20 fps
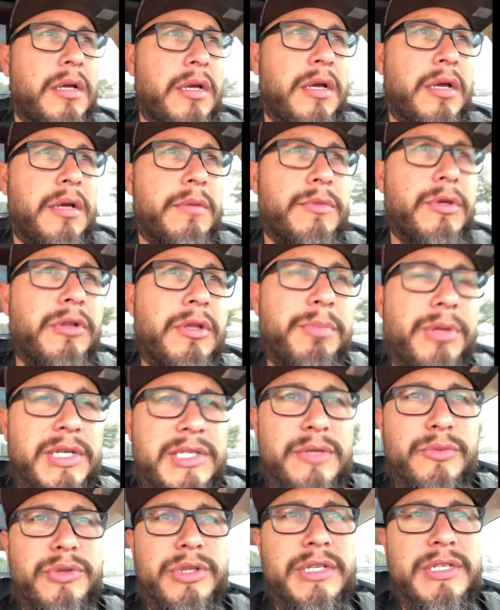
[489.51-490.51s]
The only
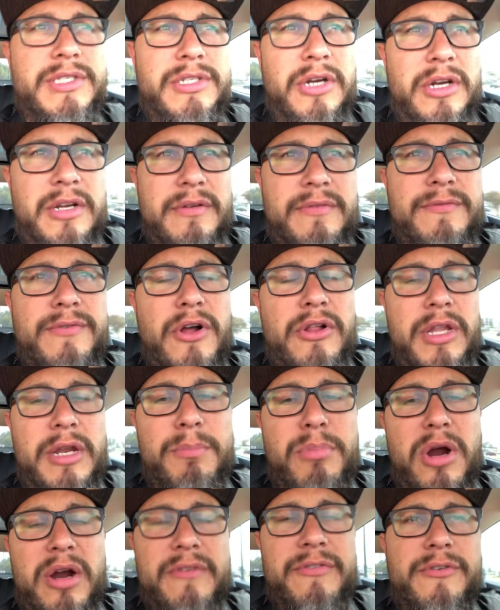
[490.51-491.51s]
place it really started falling
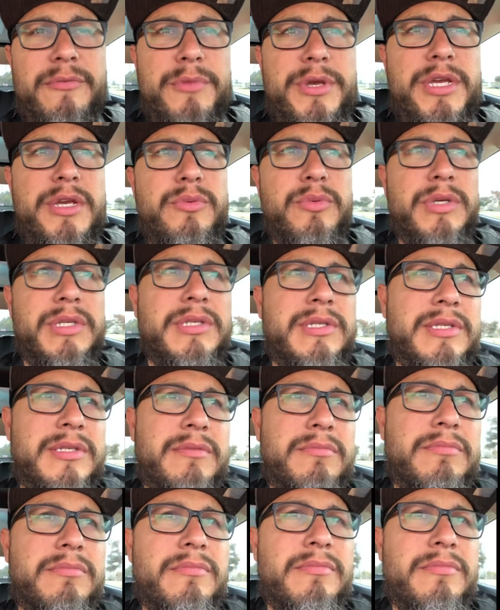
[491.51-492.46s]
apart for me was